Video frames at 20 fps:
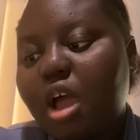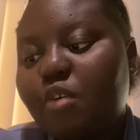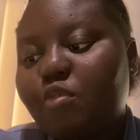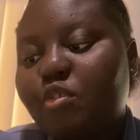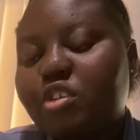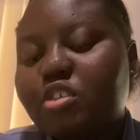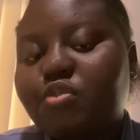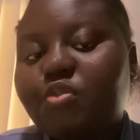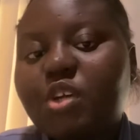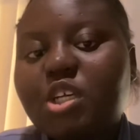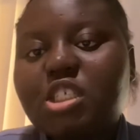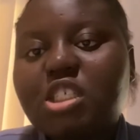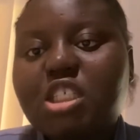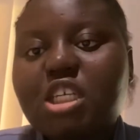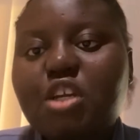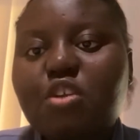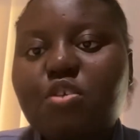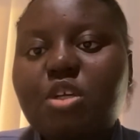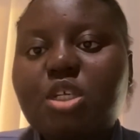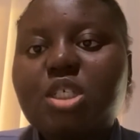The first
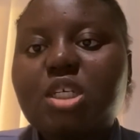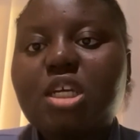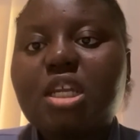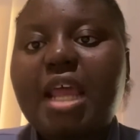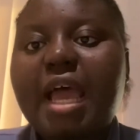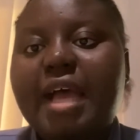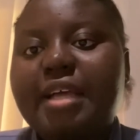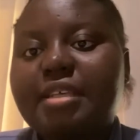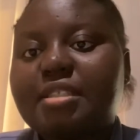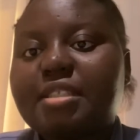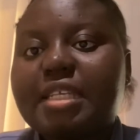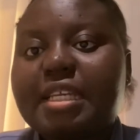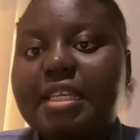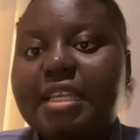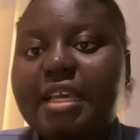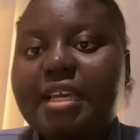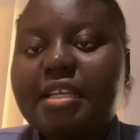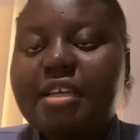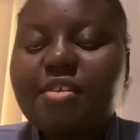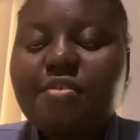generation are
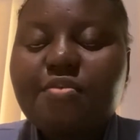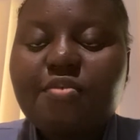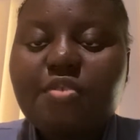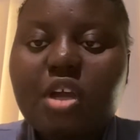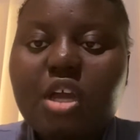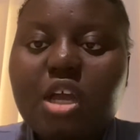sedative,